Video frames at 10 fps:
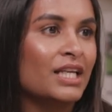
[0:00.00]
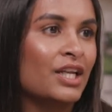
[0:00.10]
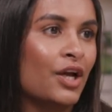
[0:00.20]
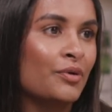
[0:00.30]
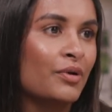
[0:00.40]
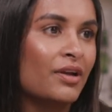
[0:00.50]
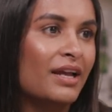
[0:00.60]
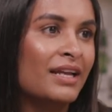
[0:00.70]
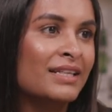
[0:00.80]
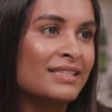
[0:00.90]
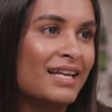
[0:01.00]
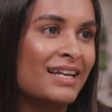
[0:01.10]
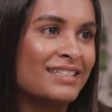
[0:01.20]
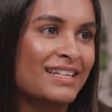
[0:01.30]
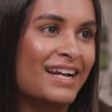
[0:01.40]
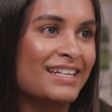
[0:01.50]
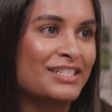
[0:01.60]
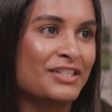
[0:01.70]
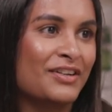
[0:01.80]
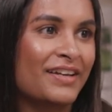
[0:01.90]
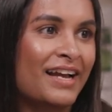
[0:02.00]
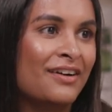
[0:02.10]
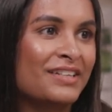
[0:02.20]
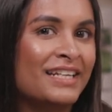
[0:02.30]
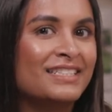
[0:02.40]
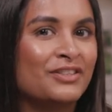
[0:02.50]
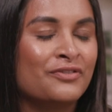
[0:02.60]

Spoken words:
you know, is education like outdated?